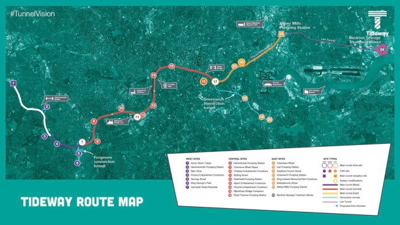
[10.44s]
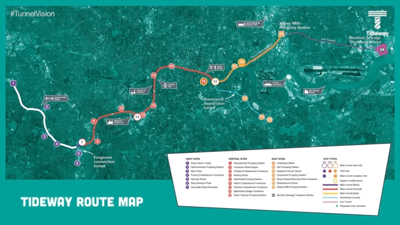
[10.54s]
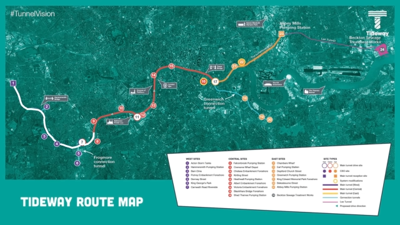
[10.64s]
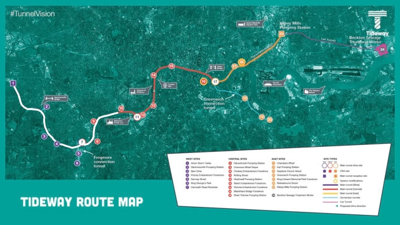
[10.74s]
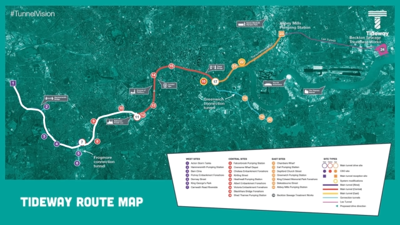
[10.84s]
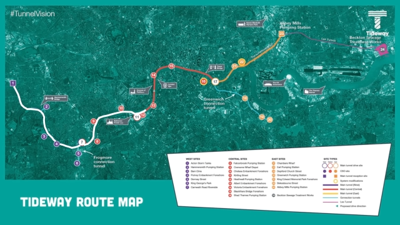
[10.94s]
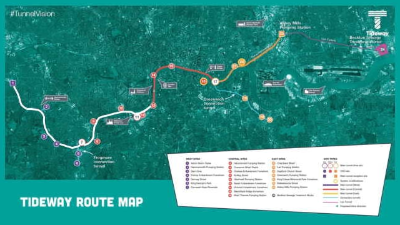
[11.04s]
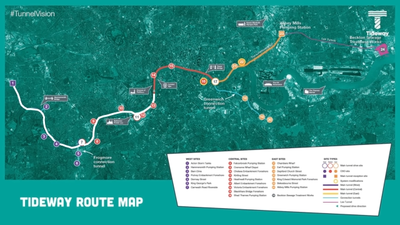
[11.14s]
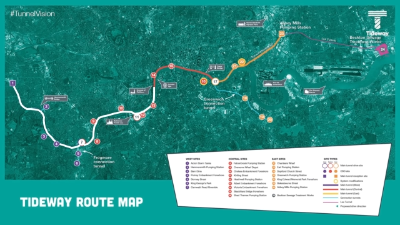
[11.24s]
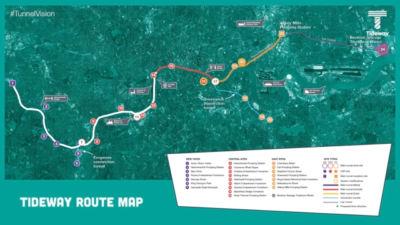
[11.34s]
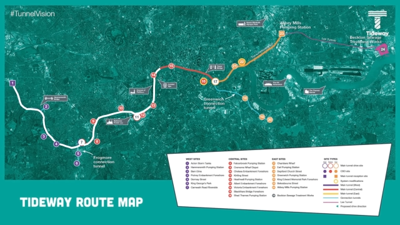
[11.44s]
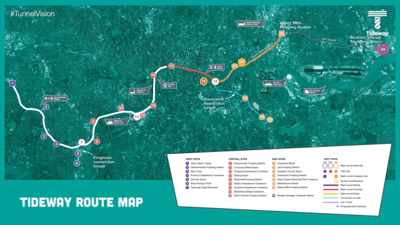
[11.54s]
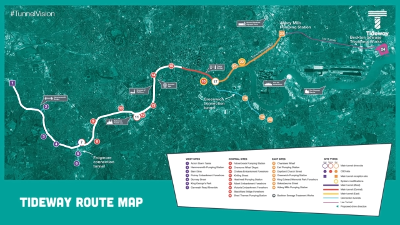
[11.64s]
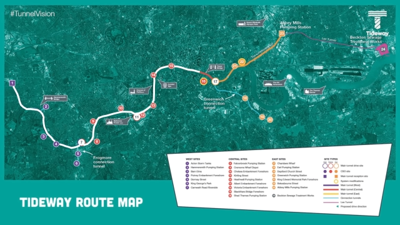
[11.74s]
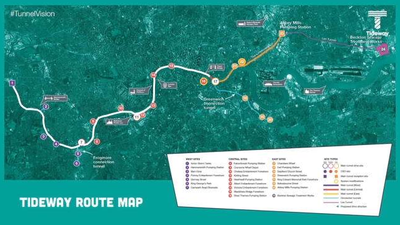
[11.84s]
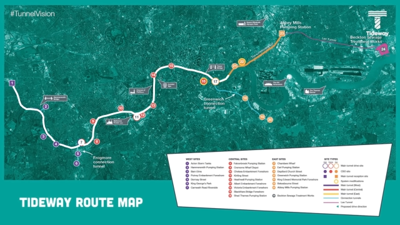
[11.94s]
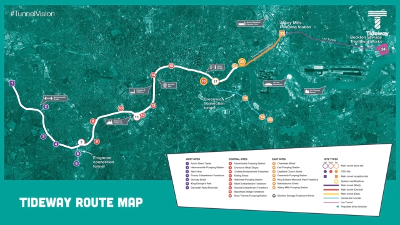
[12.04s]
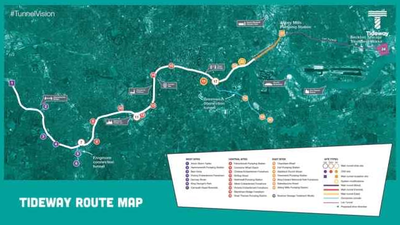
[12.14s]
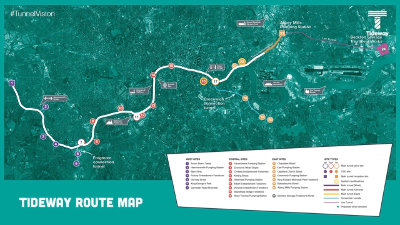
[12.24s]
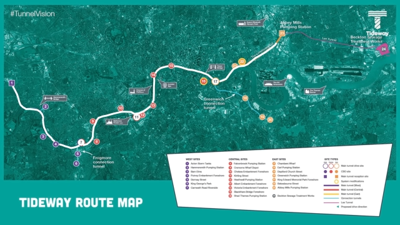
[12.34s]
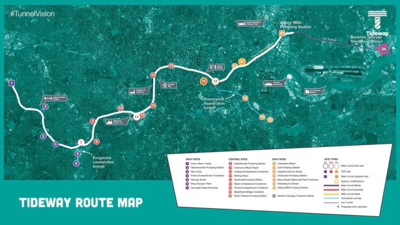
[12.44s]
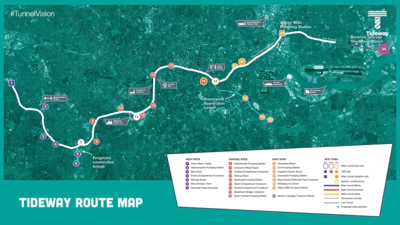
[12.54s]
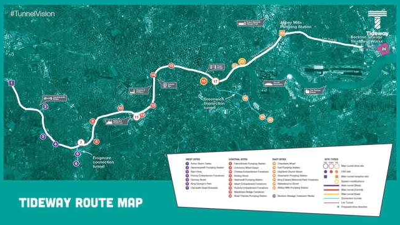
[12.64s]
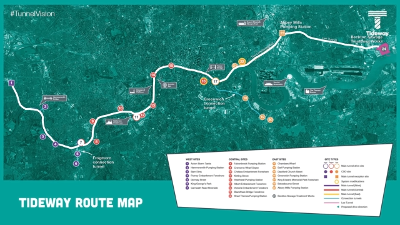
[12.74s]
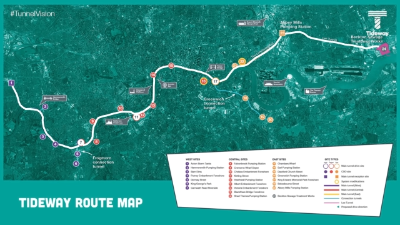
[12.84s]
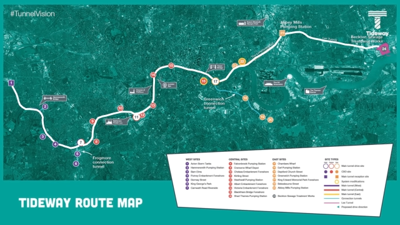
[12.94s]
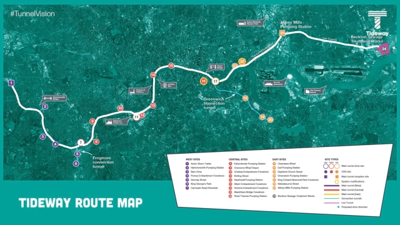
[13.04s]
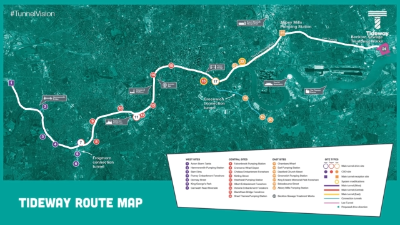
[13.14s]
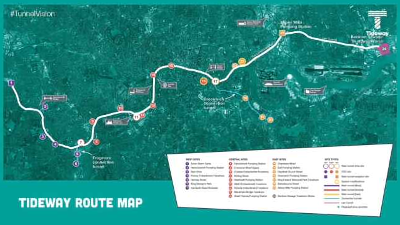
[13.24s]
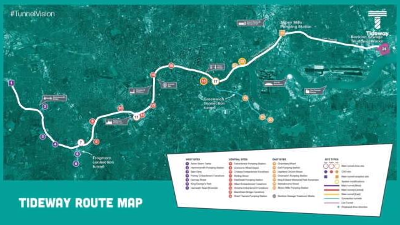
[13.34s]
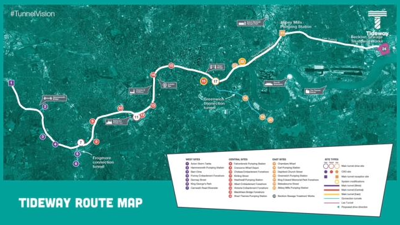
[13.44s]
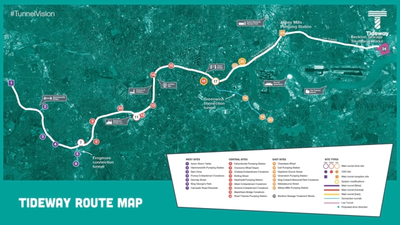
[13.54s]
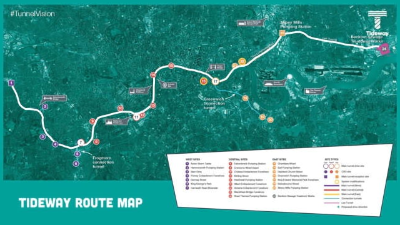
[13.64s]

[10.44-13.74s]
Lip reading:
Nobody's mouth can be seen.